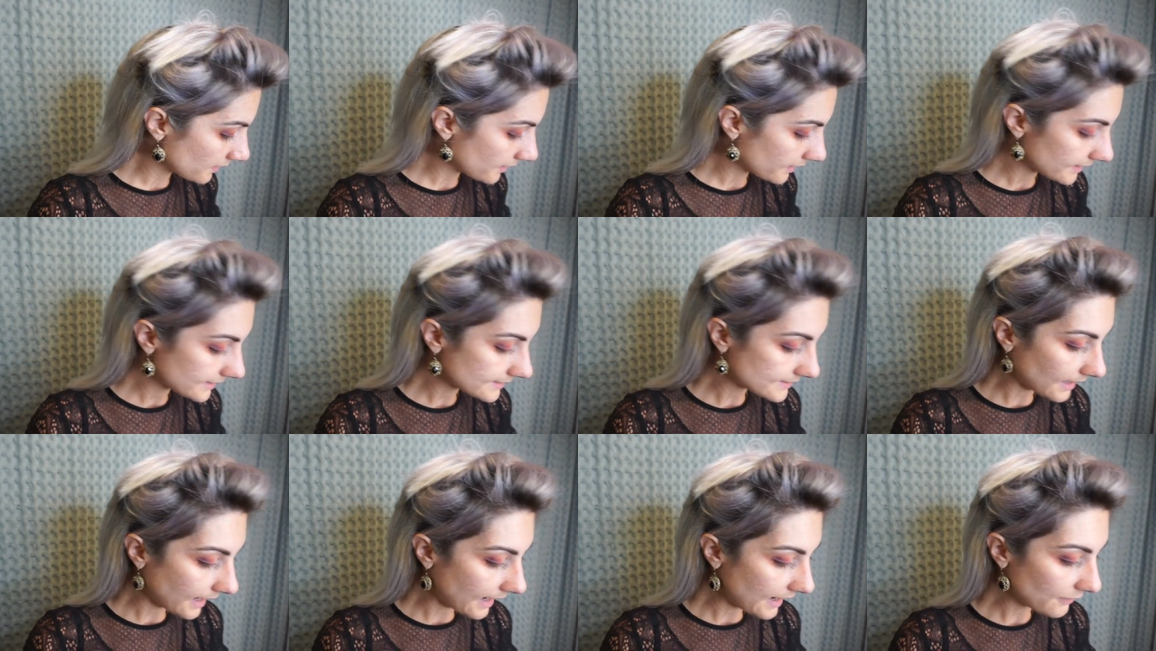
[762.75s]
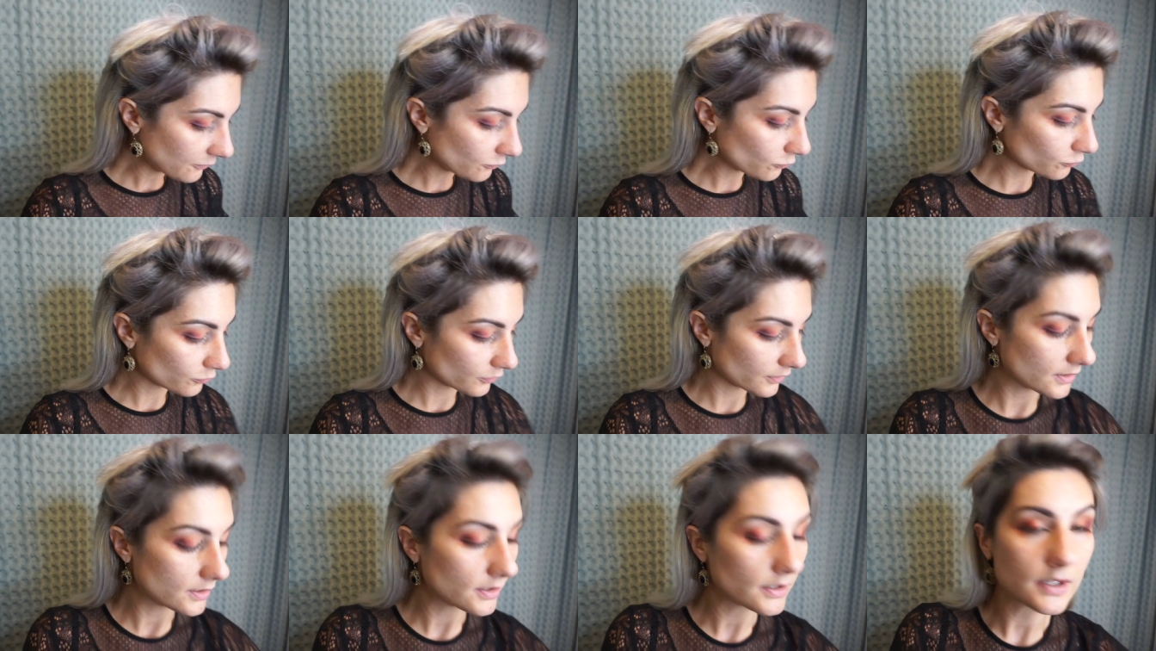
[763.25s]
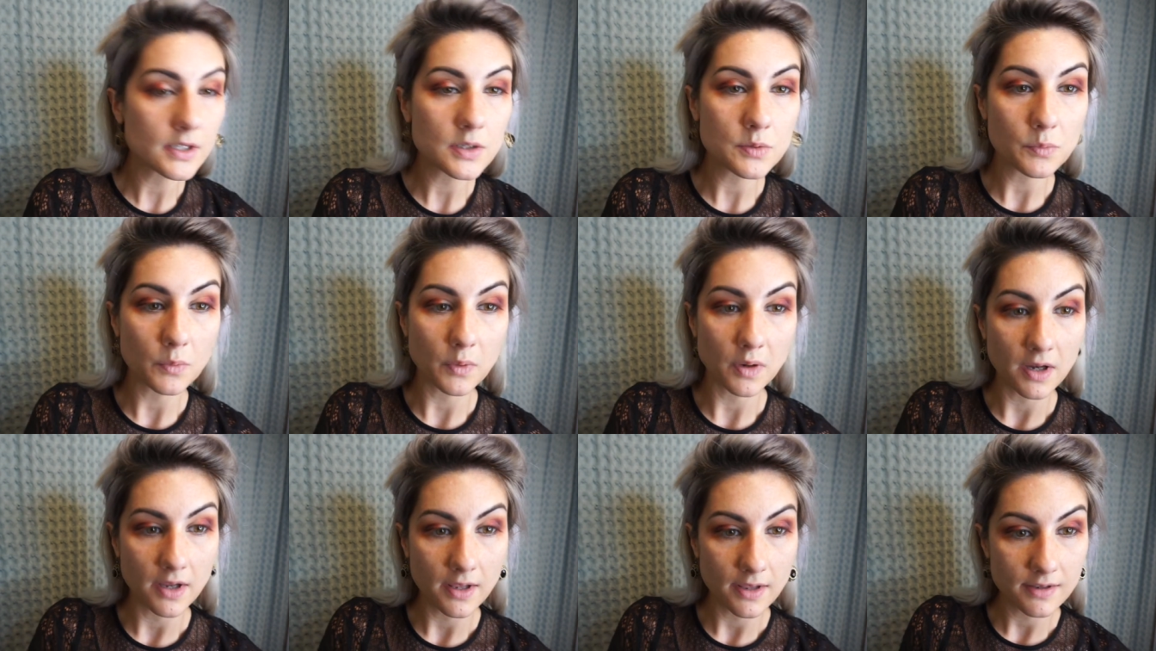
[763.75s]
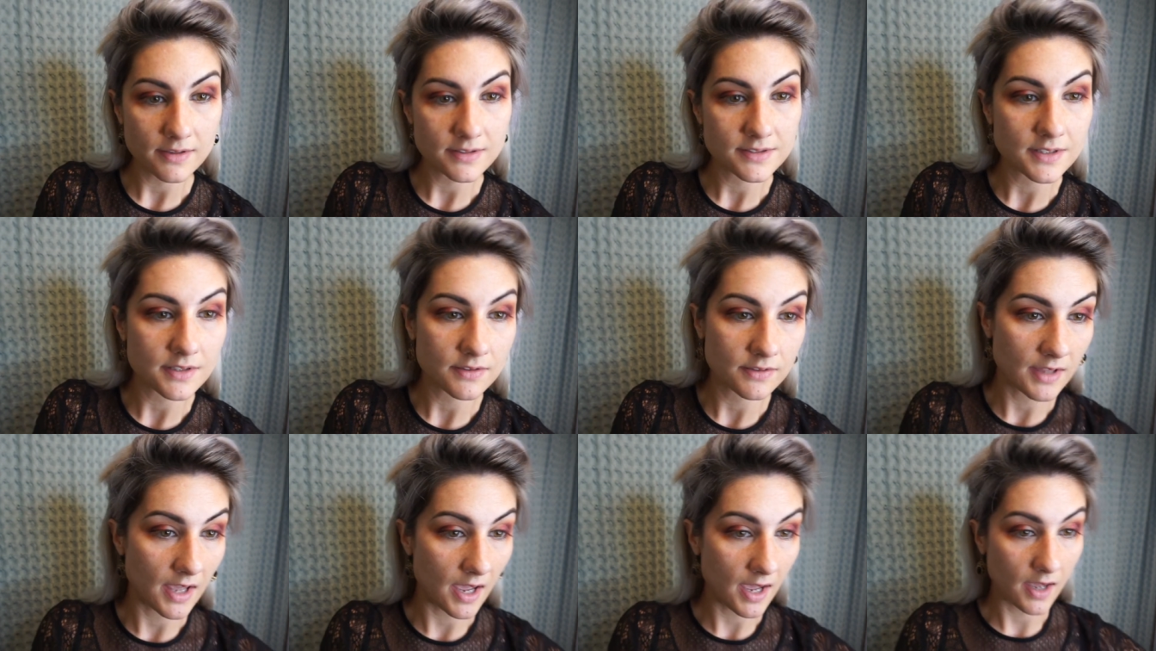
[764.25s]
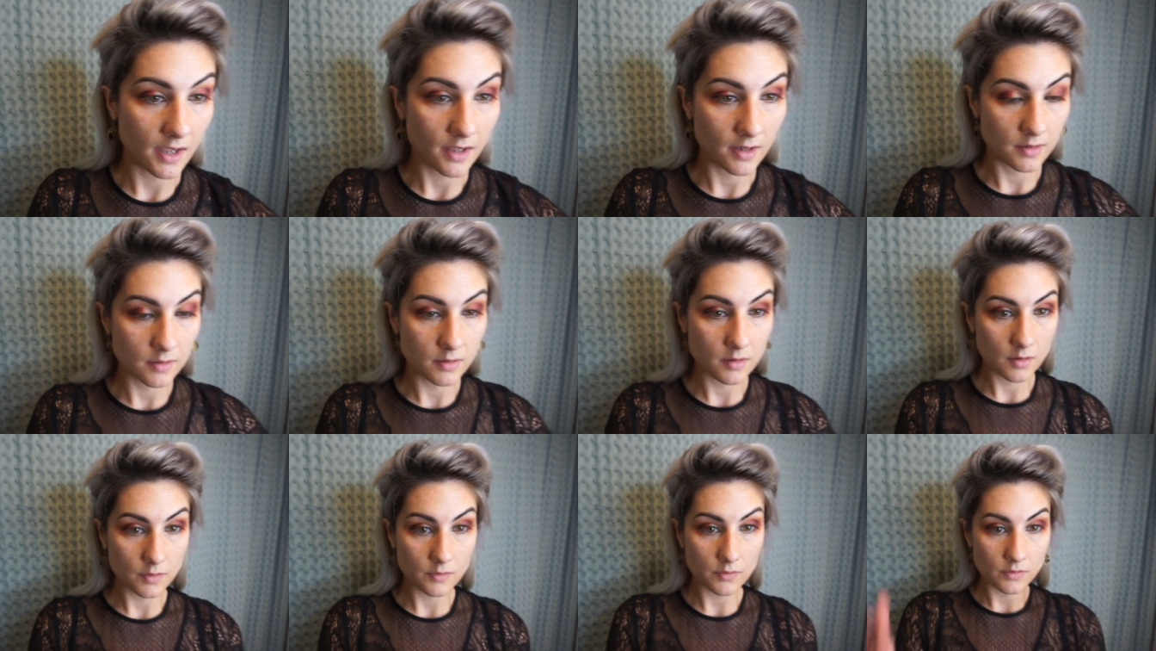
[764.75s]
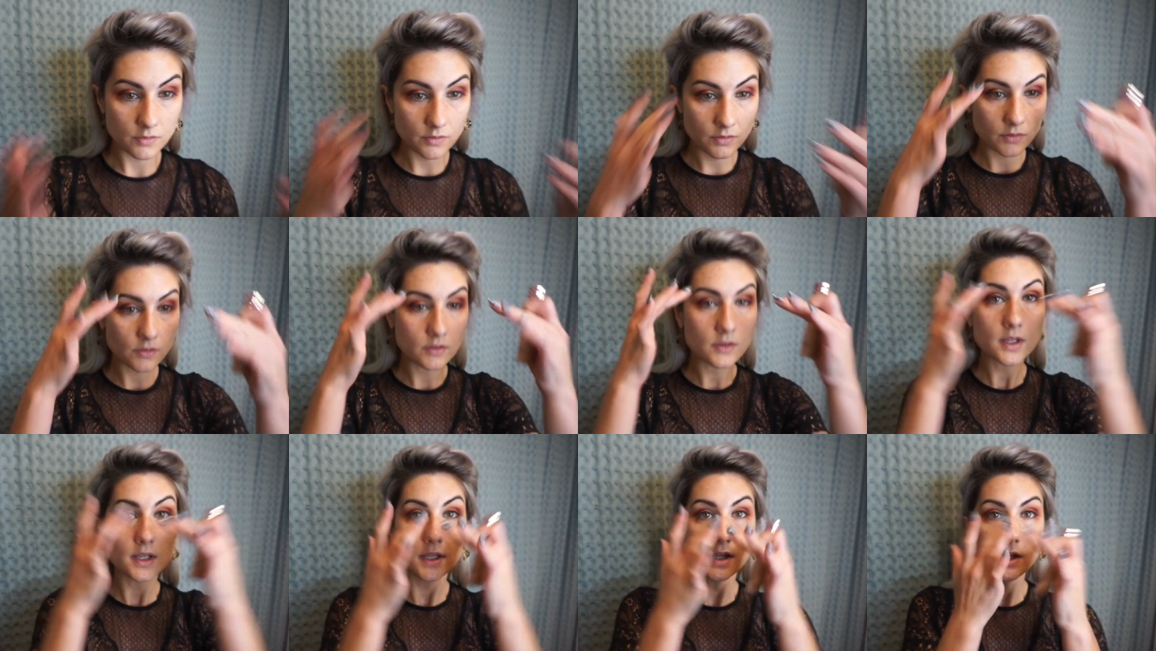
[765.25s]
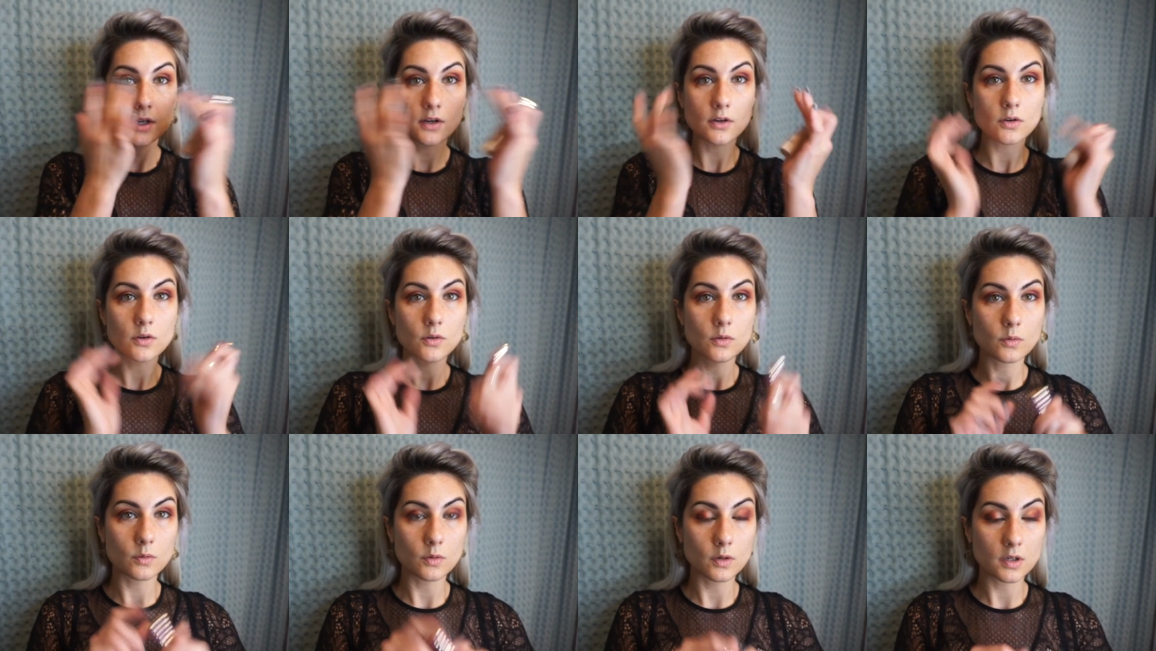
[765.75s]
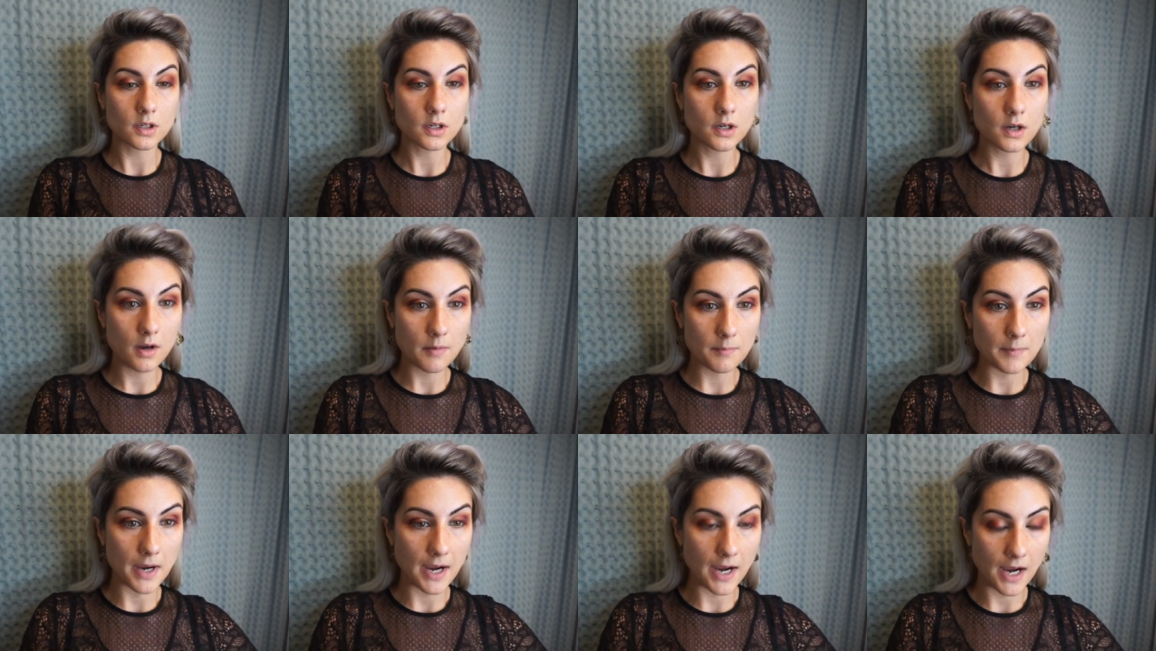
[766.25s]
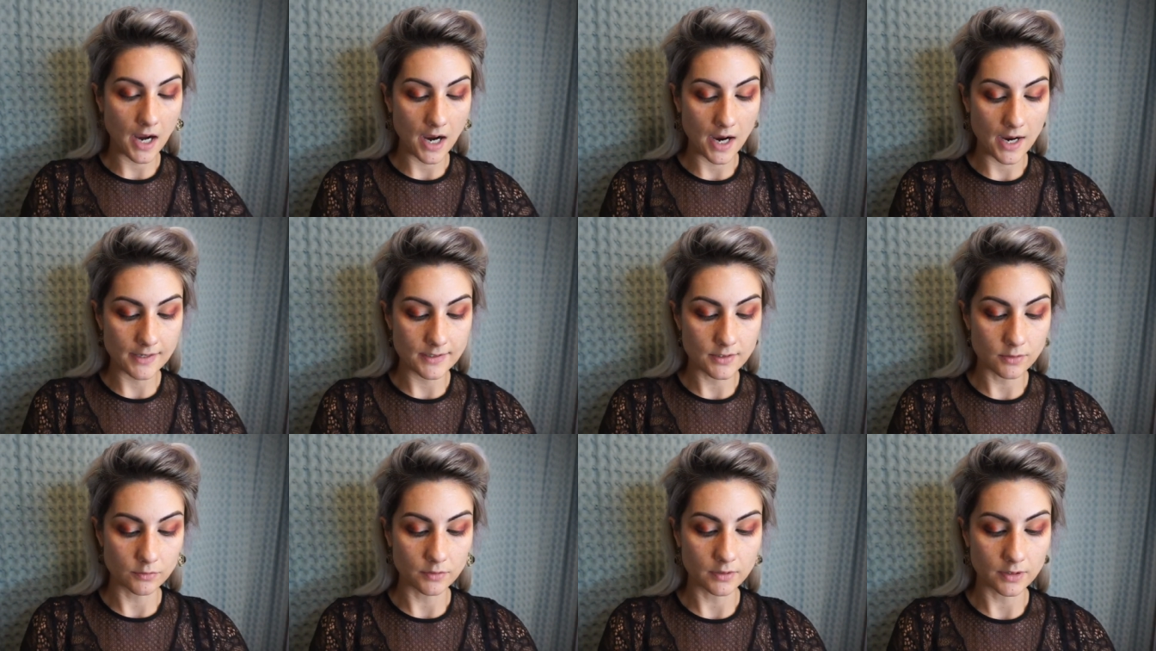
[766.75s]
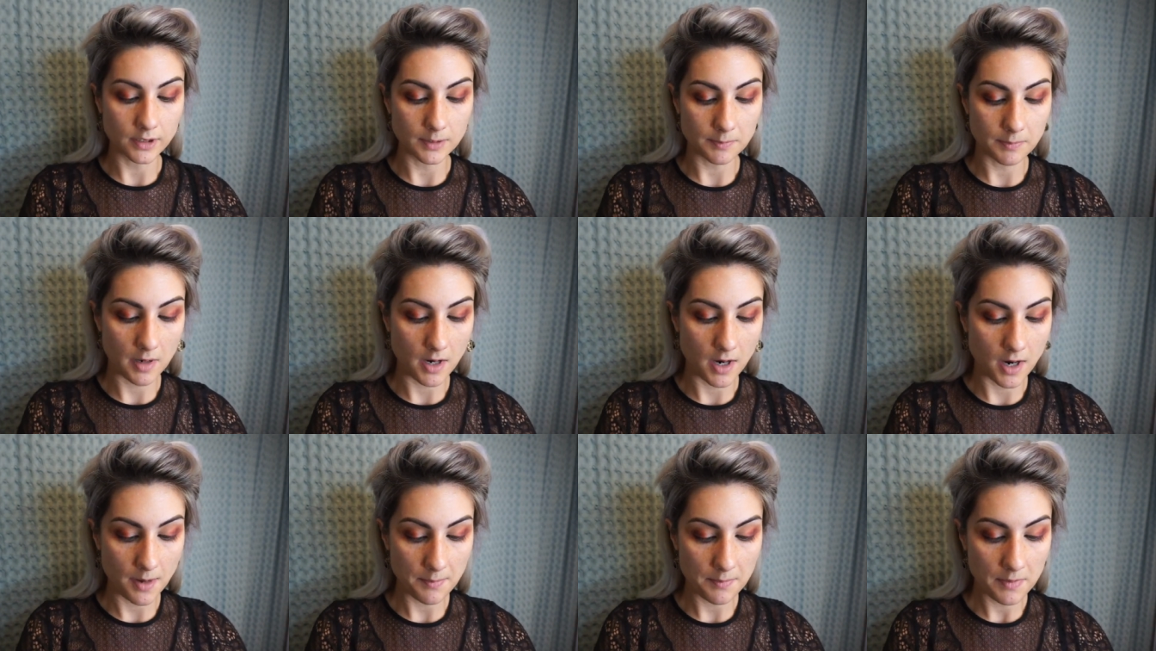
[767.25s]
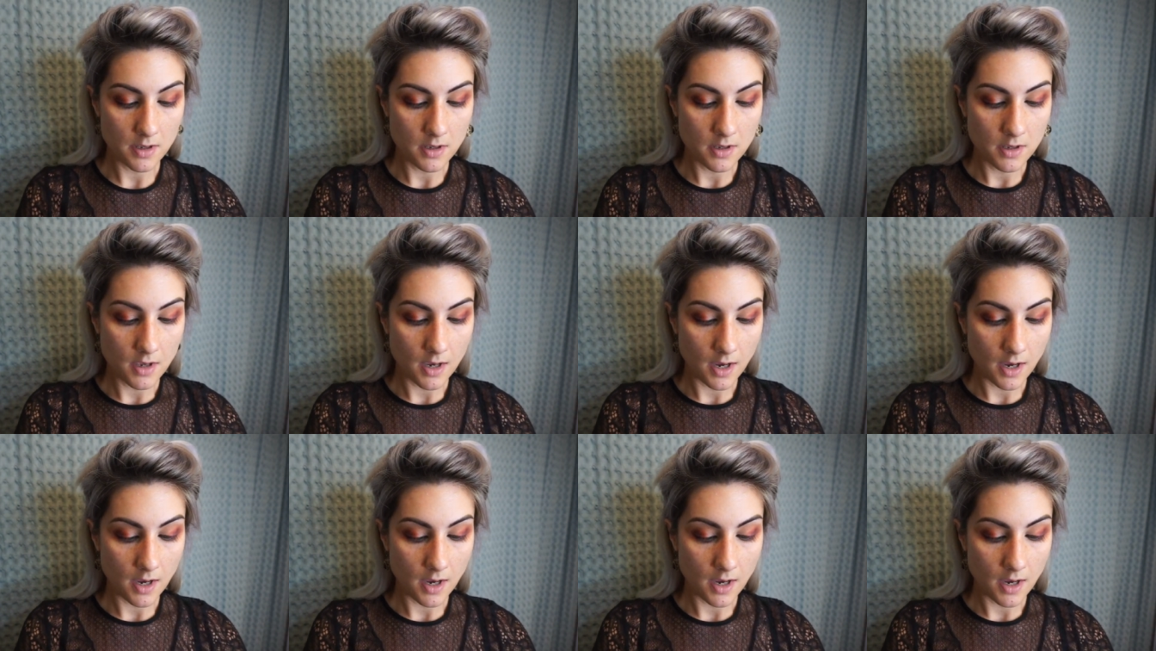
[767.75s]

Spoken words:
because I really want the inner corner of my eye to really pop.